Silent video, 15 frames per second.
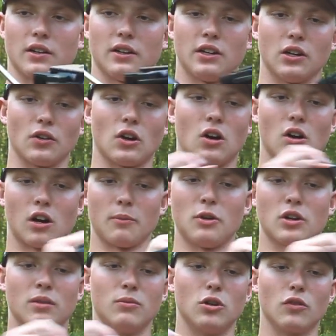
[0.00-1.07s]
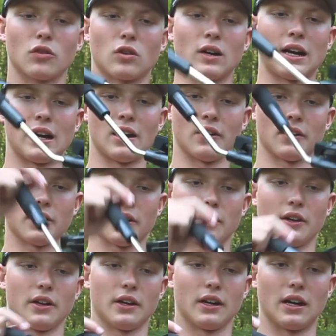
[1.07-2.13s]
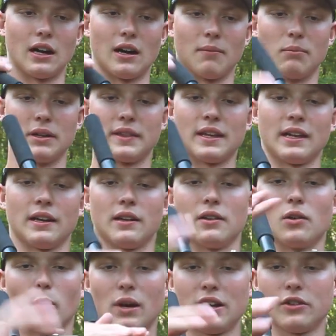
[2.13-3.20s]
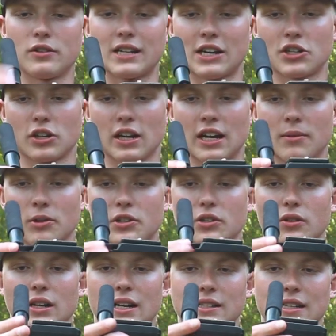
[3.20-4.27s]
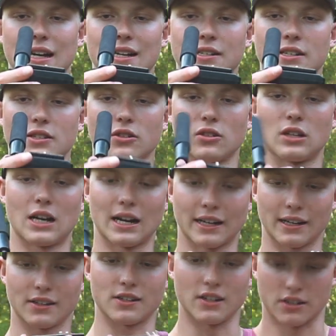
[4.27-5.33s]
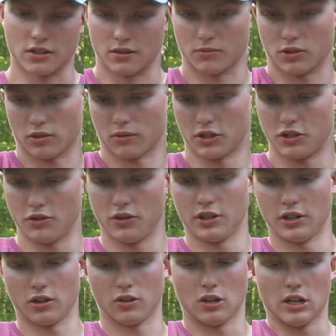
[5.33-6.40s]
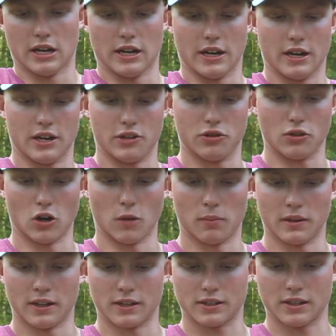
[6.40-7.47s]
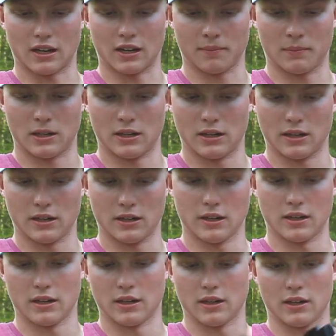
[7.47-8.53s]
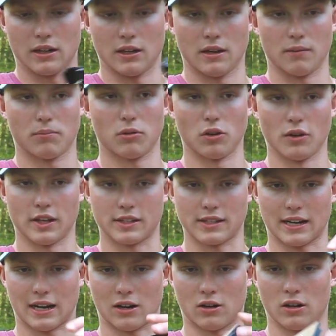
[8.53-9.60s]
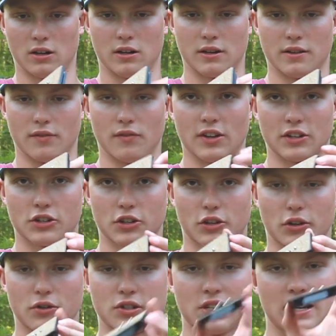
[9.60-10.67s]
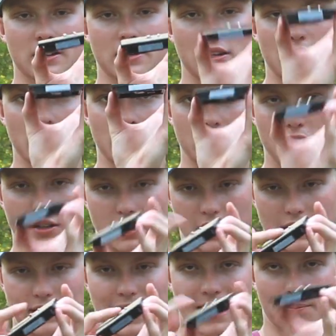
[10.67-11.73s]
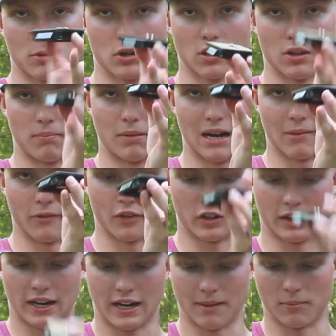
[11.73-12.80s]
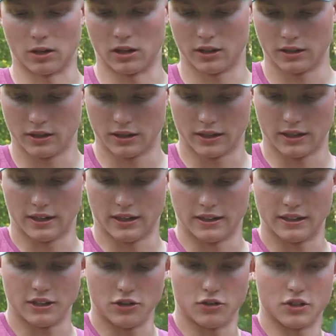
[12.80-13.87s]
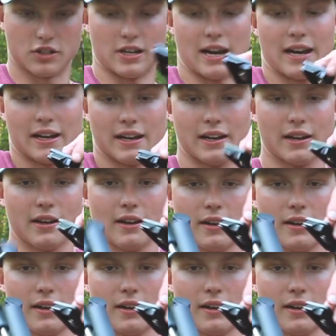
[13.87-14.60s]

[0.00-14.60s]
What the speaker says: the arm you can move around, but then the way you attach your camera to it is it has this little locking system. So what you do is you open this up, pull this out. This screws in to the adapter on the bottom of your camera. Then you just take it,